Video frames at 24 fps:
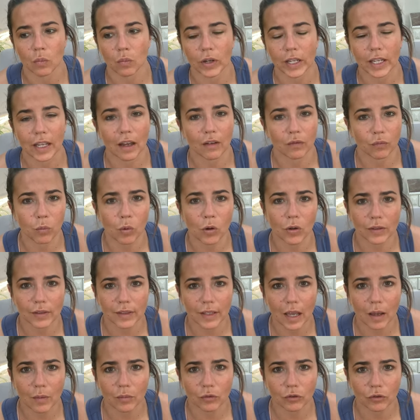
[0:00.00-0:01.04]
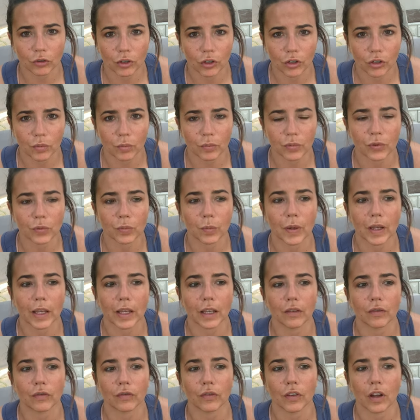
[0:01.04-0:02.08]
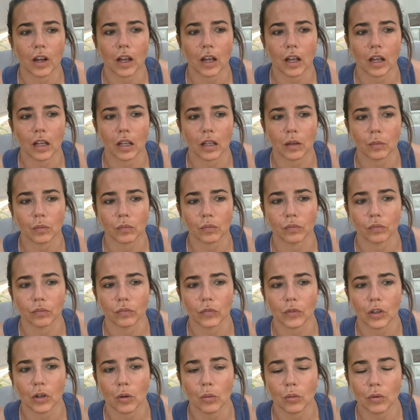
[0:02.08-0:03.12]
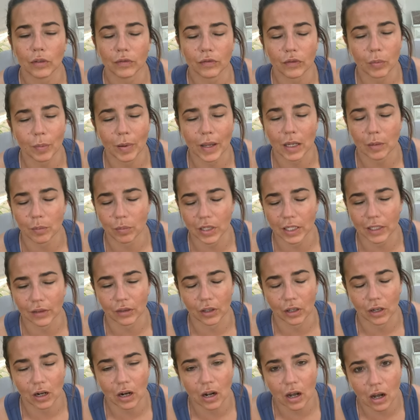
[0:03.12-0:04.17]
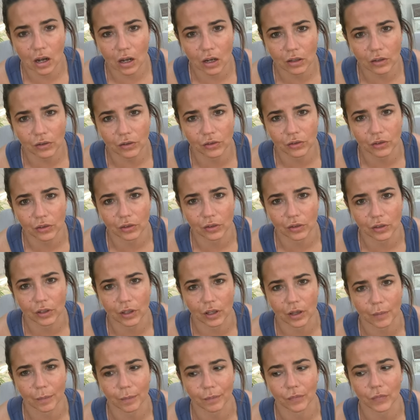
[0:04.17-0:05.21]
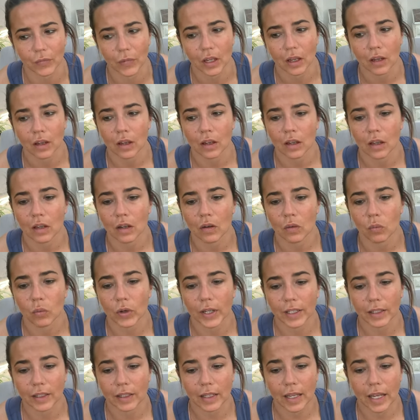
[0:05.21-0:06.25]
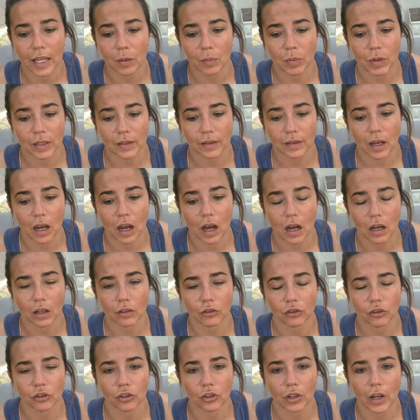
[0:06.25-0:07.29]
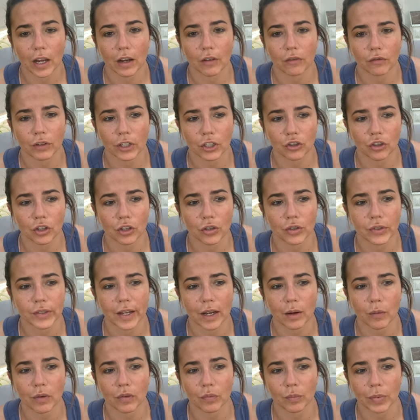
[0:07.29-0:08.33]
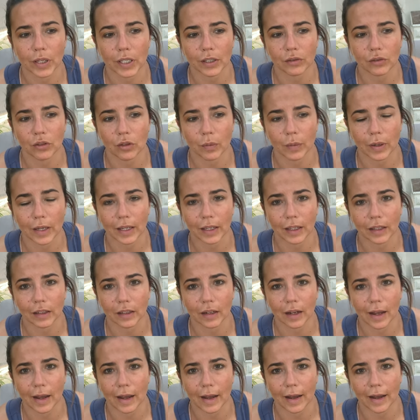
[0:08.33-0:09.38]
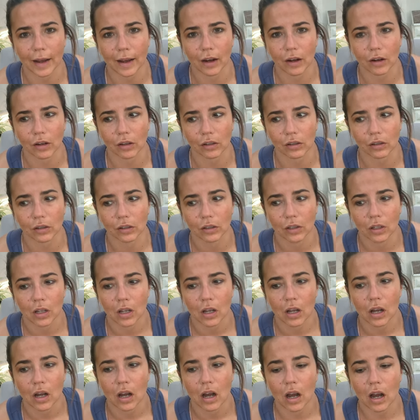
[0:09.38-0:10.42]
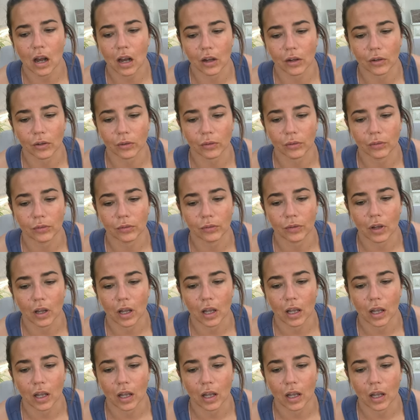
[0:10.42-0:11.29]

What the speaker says: we have WhatsApp groups with all of the people in the class, and we keep in touch. Every Tuesday we've been doing our own